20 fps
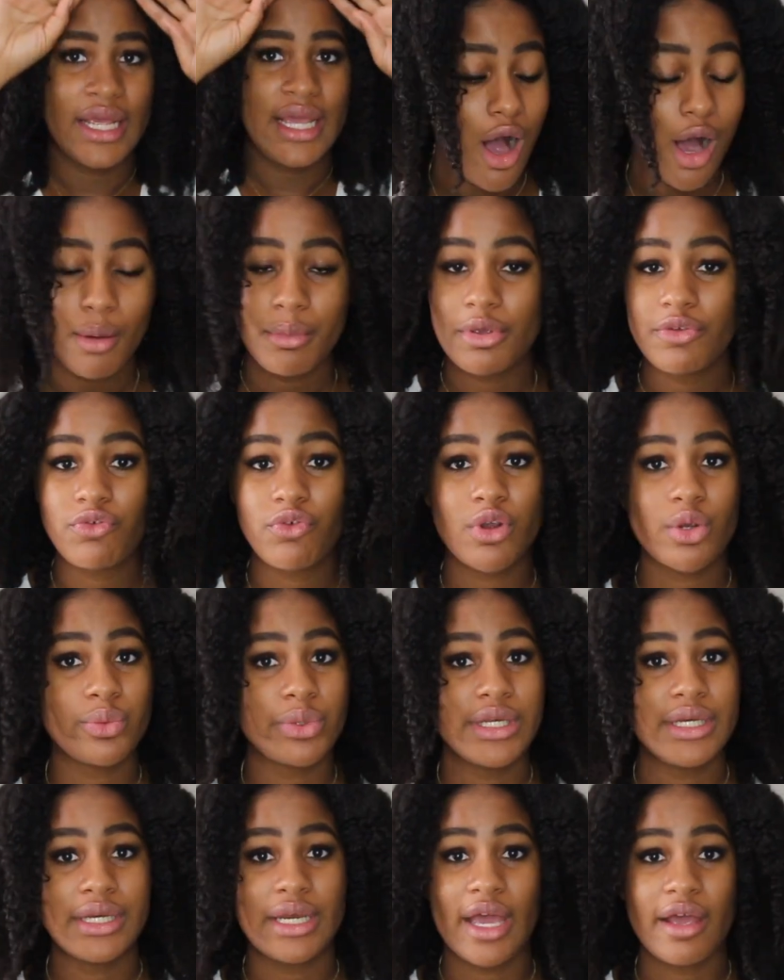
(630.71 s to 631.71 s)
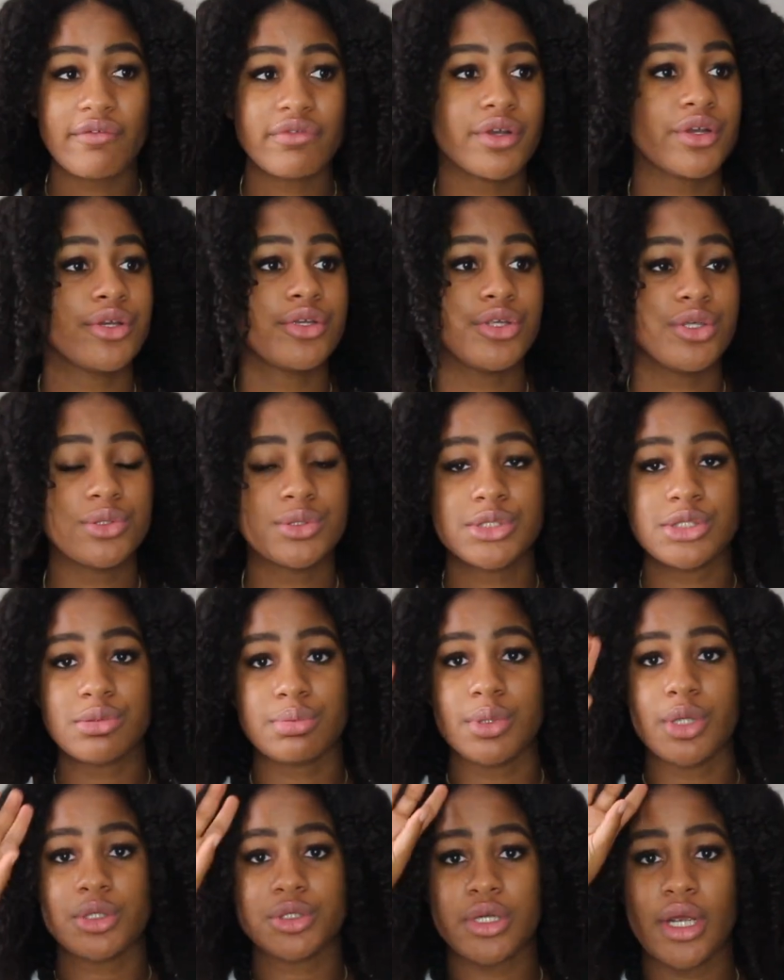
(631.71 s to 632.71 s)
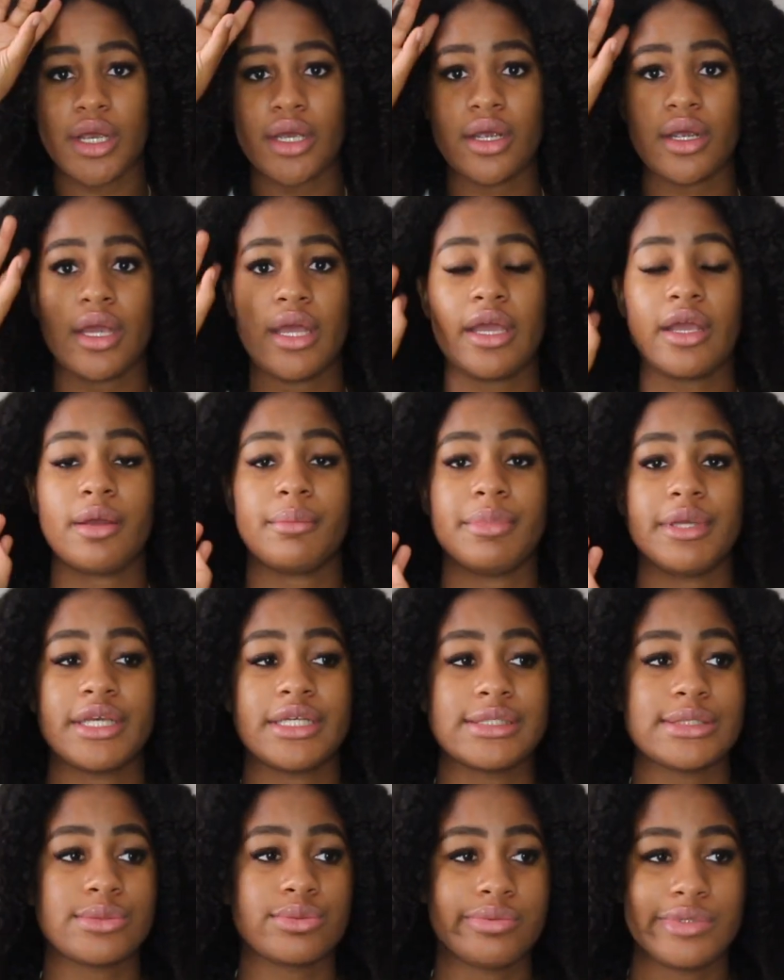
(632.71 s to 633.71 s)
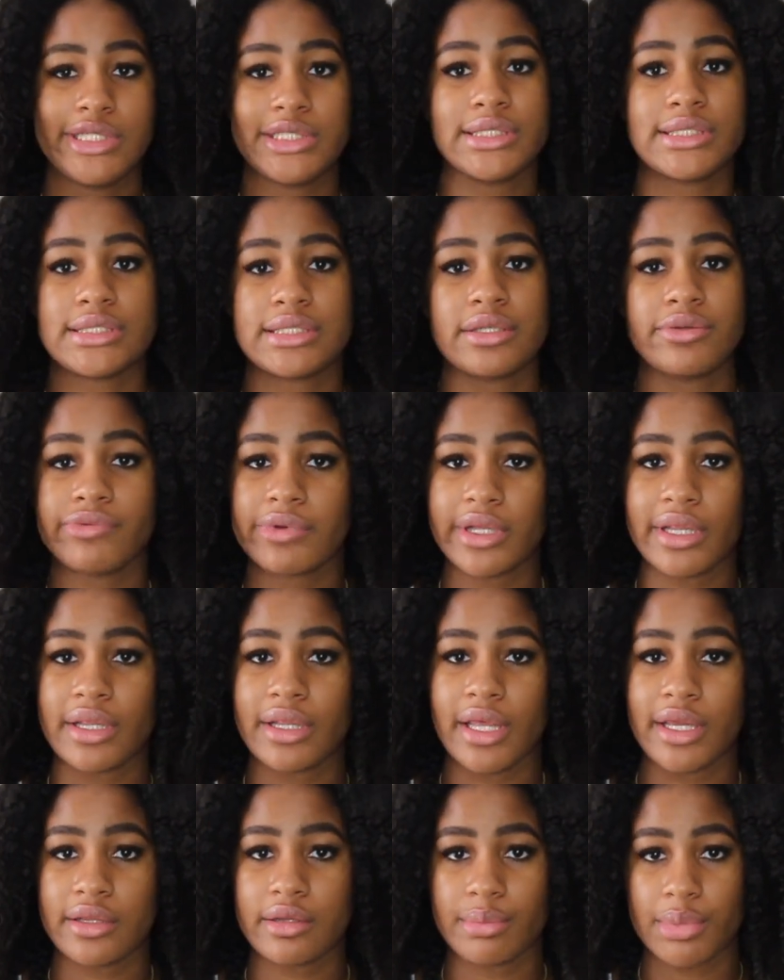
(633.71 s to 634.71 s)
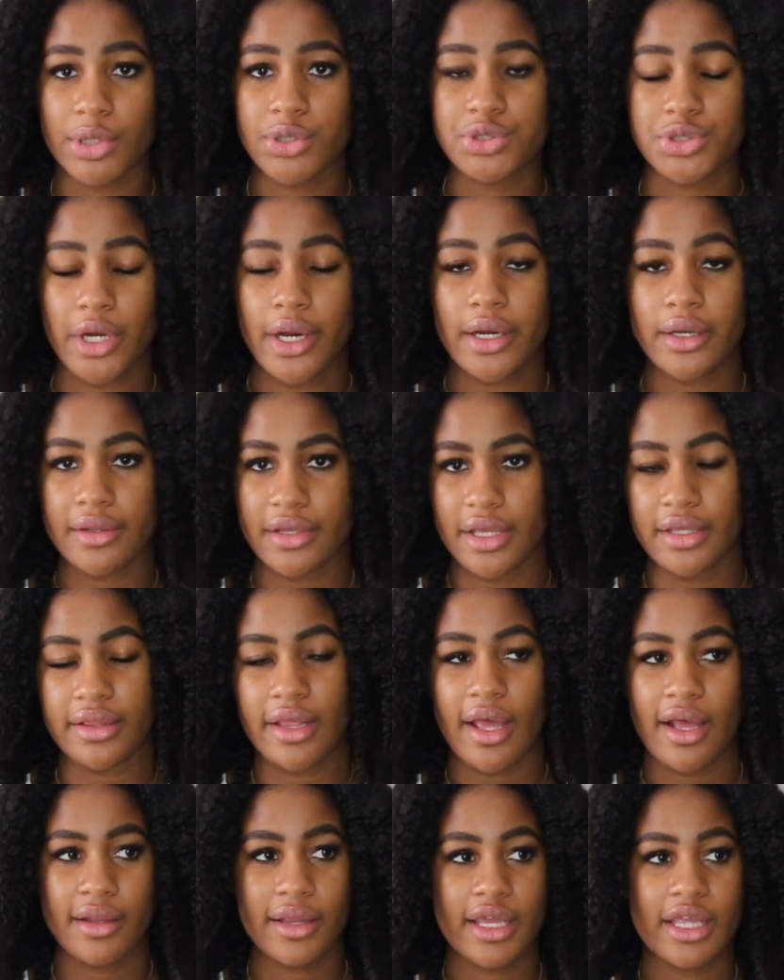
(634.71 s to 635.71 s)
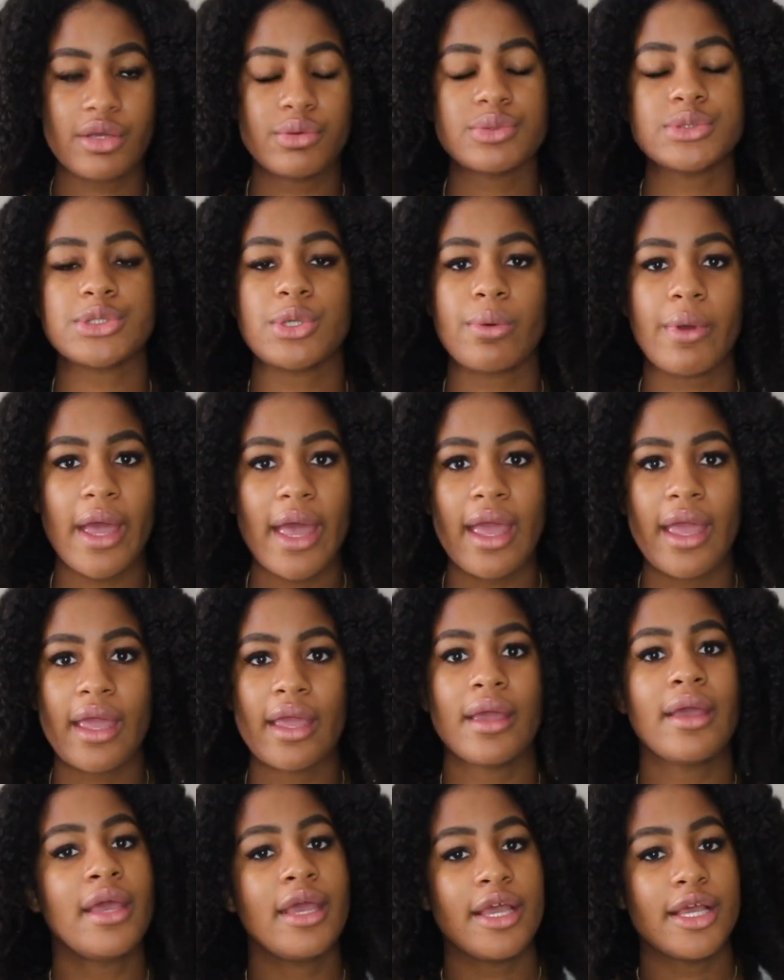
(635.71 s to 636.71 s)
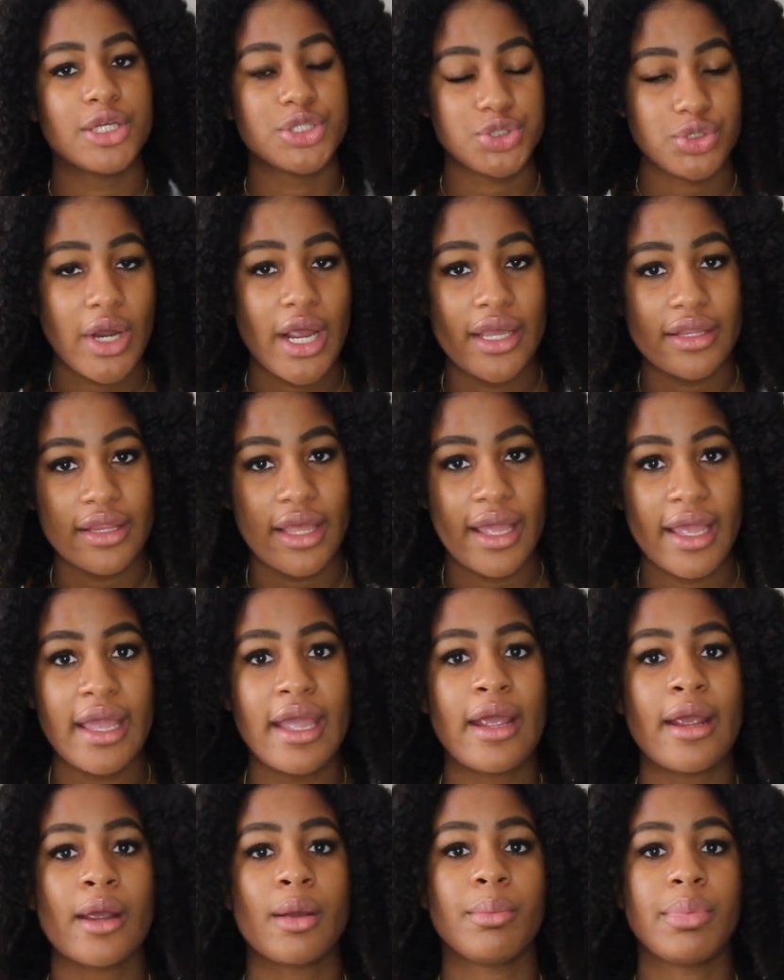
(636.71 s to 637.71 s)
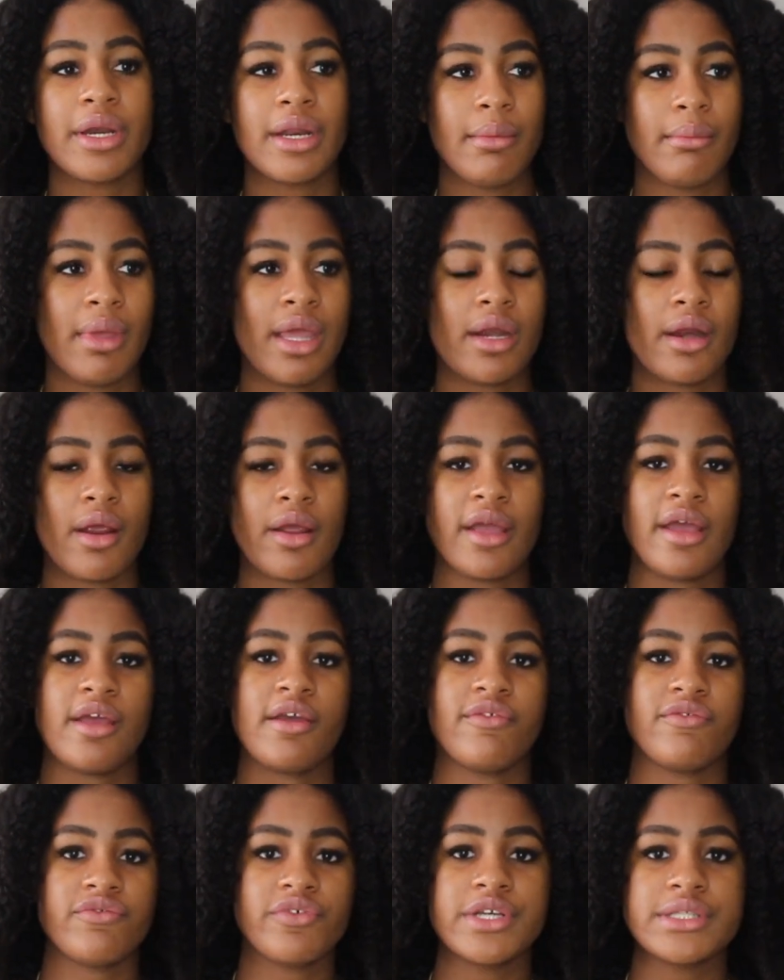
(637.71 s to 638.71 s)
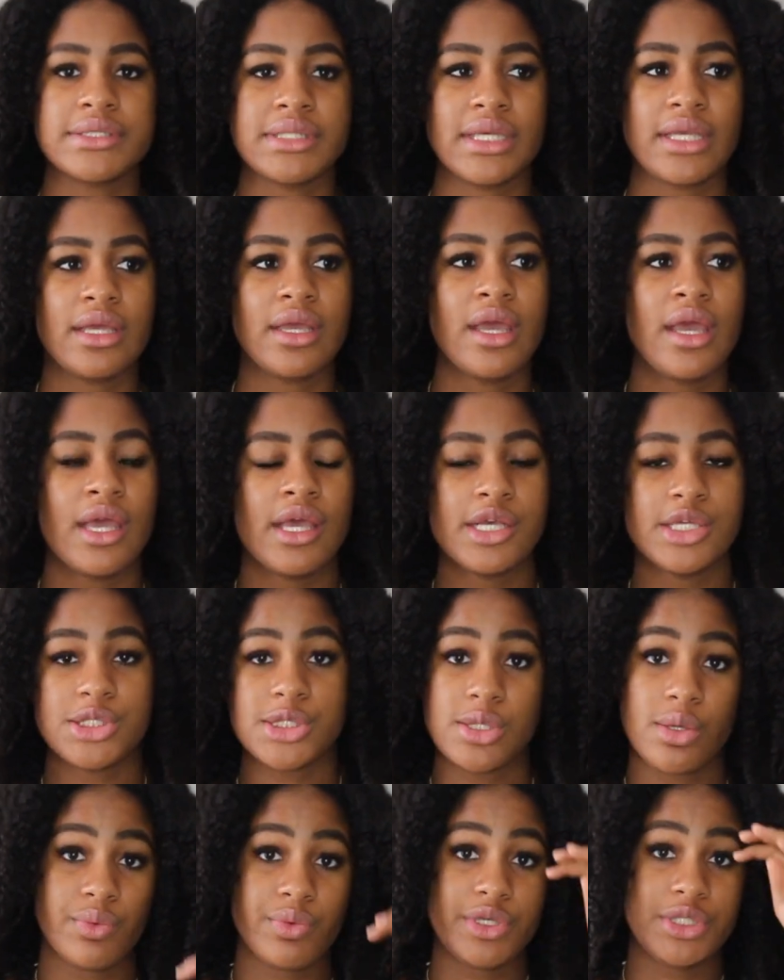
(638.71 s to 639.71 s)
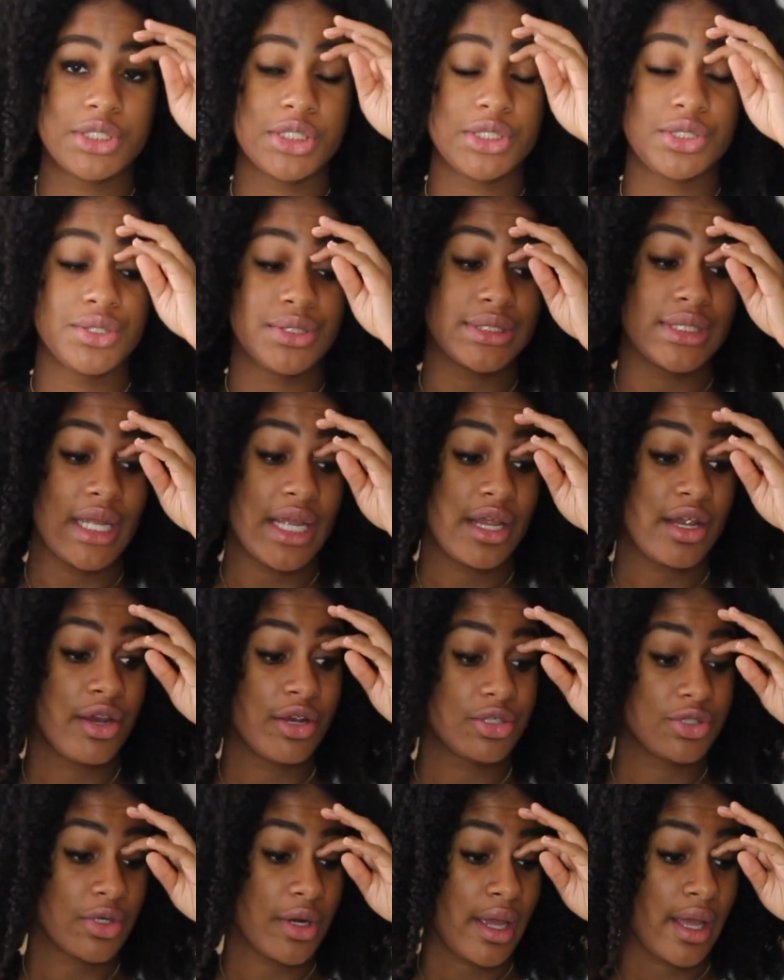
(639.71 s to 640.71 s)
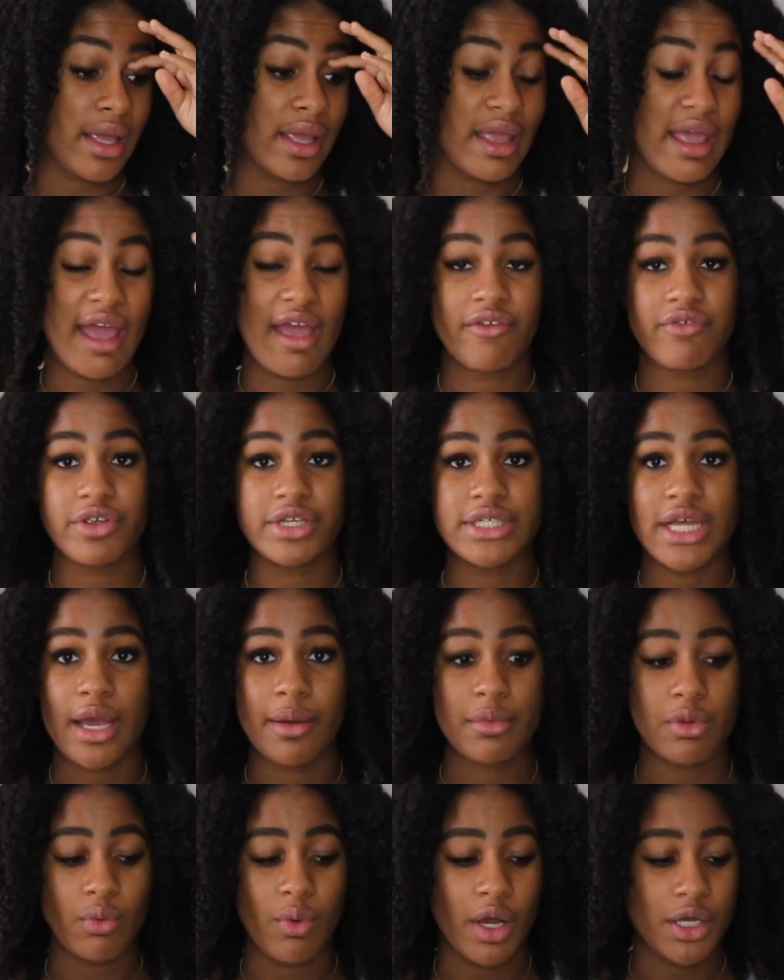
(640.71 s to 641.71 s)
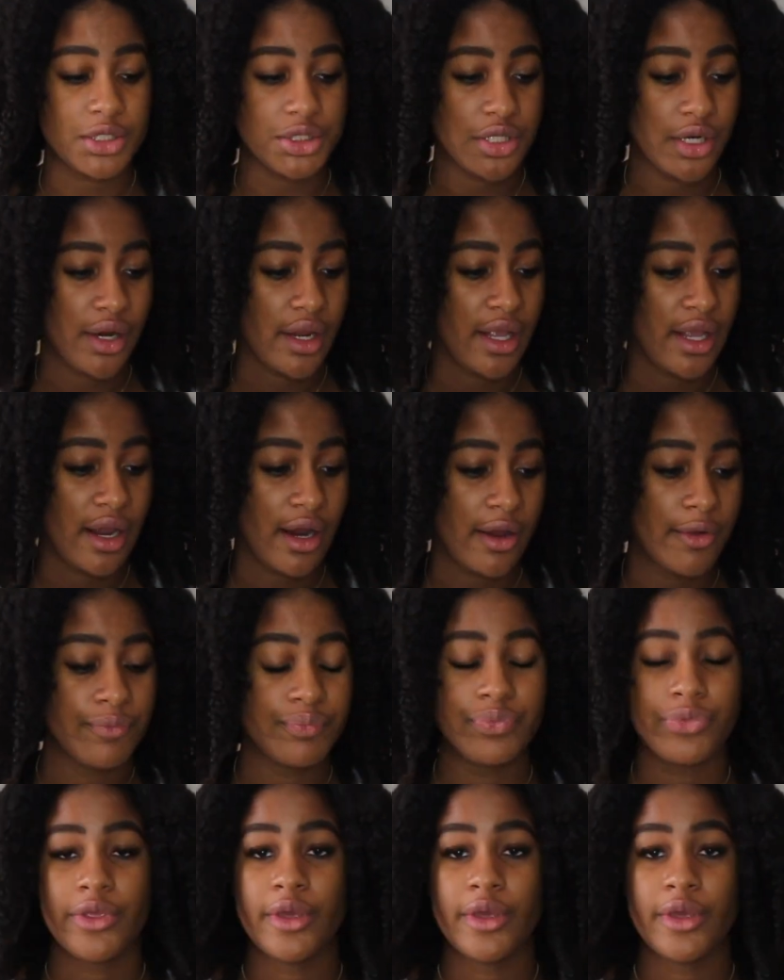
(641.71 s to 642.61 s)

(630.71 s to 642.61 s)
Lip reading: All before, we never used to blow dry our hair because we just didn't really like the blow dryer like that. Like, it was okay, it dried the hair, but it made our hair frizzy, so we just used to air dry every time we washed our hair.